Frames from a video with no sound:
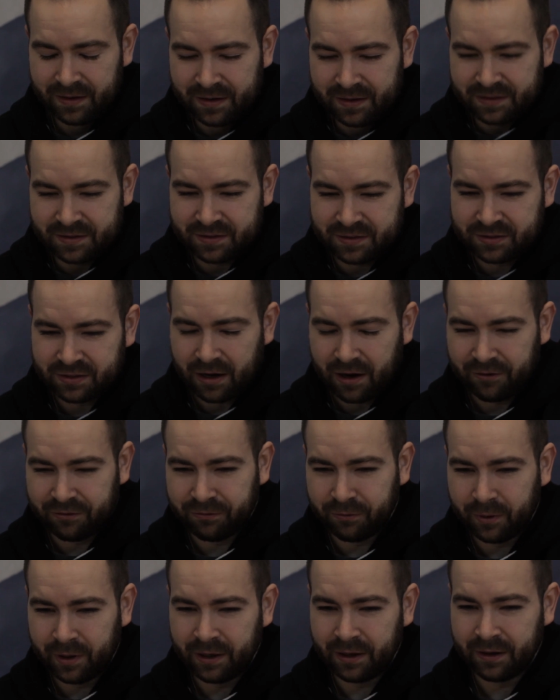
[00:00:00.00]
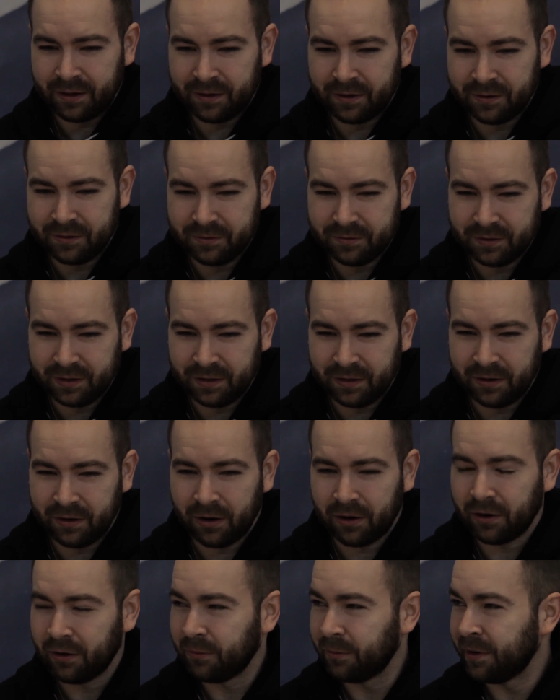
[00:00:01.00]
software
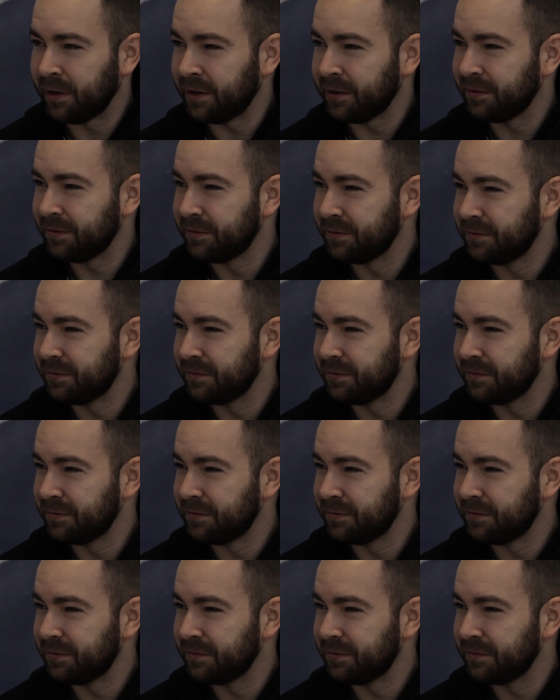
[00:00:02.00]
hardware